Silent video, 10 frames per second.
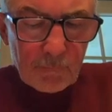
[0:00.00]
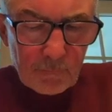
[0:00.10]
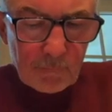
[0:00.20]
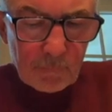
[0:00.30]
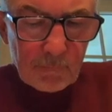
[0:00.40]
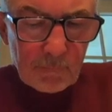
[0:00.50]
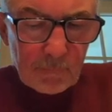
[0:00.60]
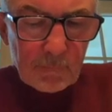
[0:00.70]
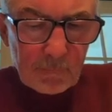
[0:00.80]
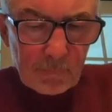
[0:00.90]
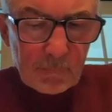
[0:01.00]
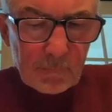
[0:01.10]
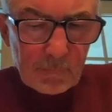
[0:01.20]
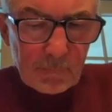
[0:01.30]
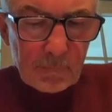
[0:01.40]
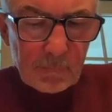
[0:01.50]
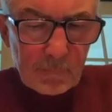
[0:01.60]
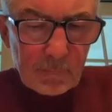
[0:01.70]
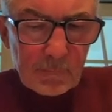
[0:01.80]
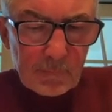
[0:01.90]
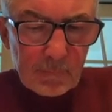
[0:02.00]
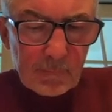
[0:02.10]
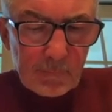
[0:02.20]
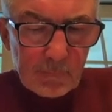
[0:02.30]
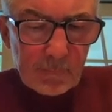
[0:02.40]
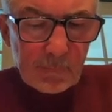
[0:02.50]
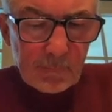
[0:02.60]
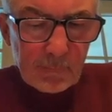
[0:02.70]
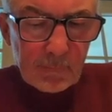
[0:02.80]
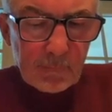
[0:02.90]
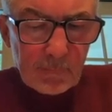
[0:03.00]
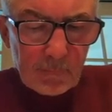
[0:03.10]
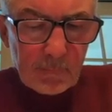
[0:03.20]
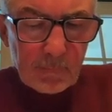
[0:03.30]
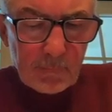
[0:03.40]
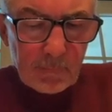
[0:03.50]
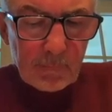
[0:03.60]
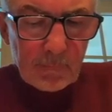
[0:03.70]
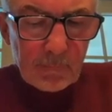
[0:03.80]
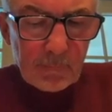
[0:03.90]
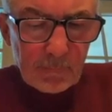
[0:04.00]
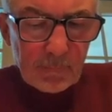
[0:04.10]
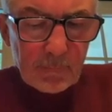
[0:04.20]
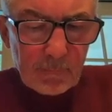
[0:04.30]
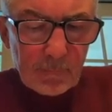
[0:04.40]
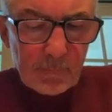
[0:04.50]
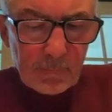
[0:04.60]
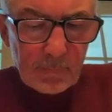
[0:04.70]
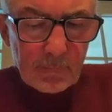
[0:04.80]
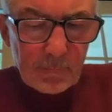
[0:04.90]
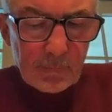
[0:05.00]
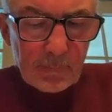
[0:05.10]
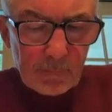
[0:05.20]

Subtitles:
The person shown says nothing.